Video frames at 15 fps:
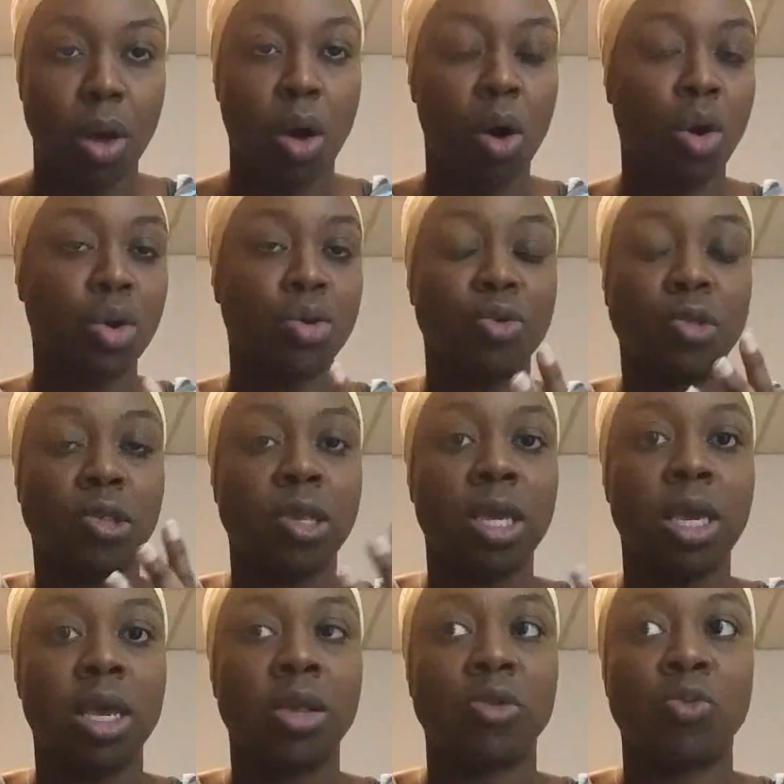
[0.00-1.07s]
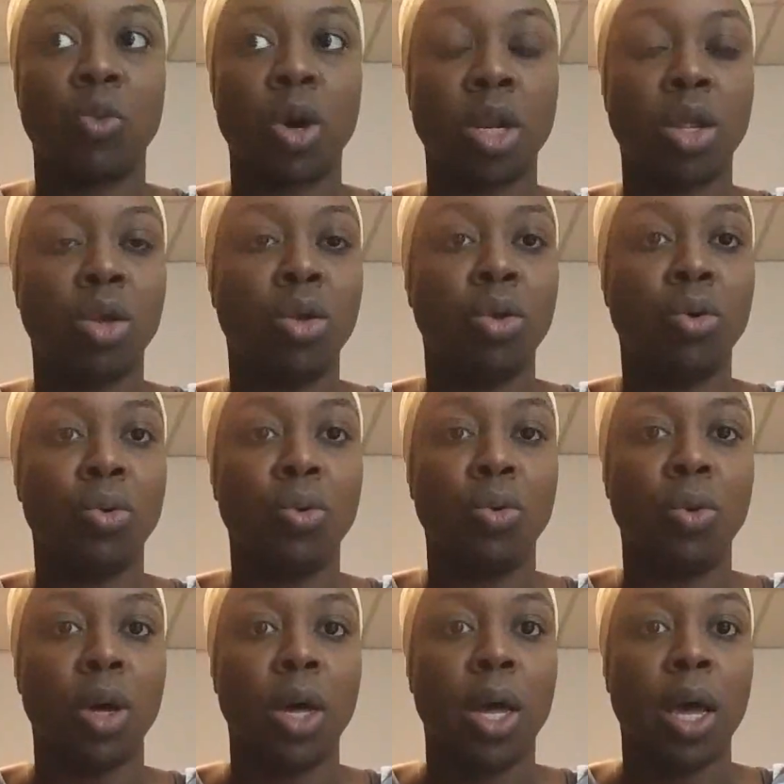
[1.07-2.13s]
All you see is what
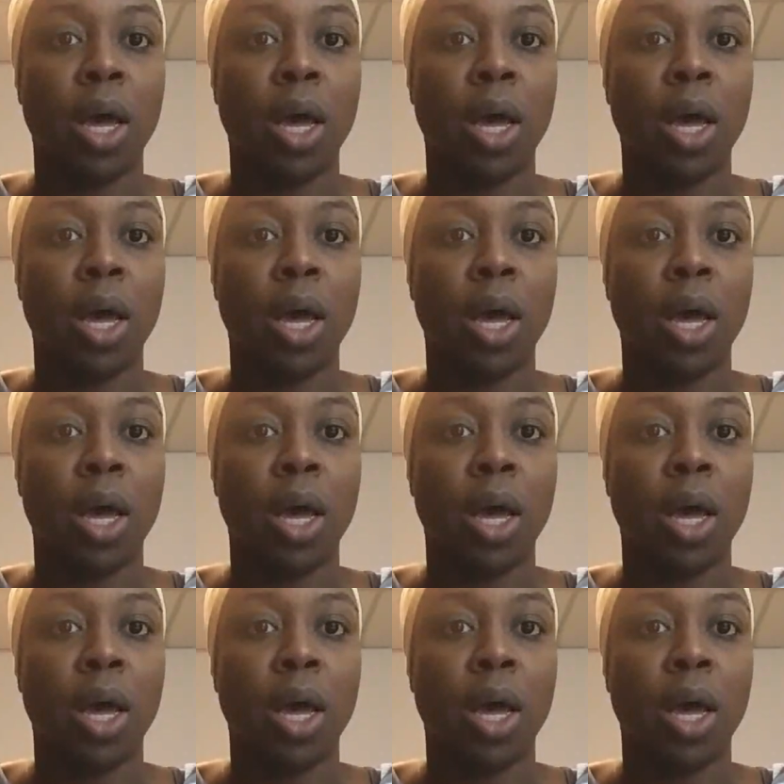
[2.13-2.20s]
you